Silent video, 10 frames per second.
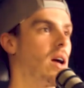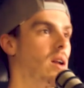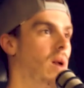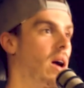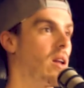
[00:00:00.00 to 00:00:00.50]
I
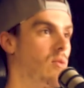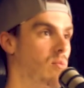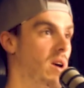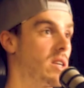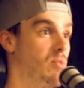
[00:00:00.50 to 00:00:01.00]
got
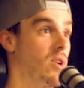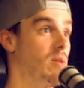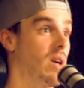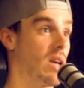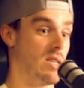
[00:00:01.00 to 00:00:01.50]
a mixed
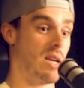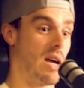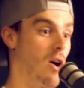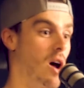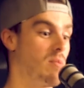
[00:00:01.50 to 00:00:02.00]
breed because
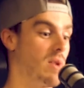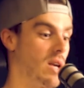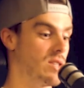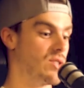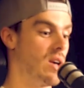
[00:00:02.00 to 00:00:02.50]
I got it
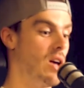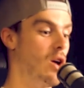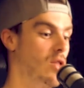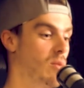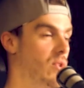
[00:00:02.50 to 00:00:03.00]
because
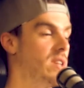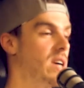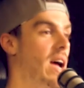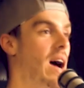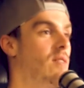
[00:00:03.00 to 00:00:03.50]
the
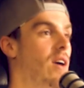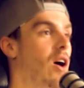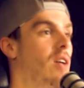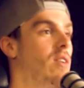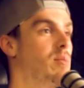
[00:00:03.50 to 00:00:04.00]
breeds I have, they
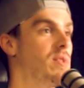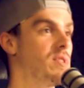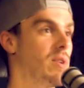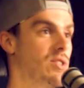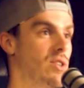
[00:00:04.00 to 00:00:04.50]
all have hip
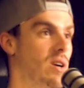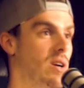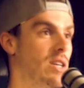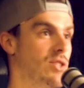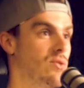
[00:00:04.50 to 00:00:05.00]
dysplasia
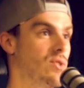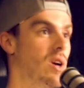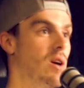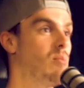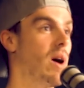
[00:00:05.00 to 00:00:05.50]
issues.
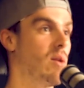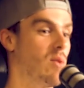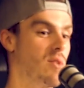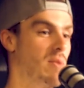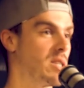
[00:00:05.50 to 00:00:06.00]
But
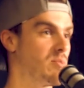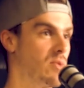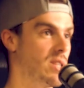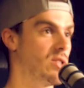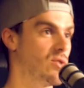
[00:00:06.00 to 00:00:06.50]
with the mixed
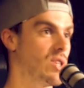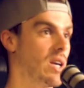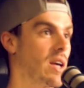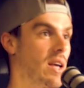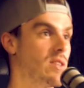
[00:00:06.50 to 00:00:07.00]
breeds,
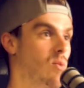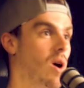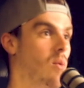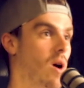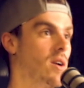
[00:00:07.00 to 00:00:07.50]
usually it gets
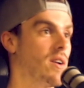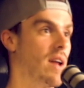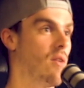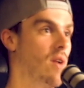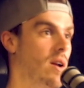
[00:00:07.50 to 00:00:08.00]
watered
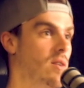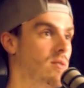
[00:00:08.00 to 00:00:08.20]
down, right?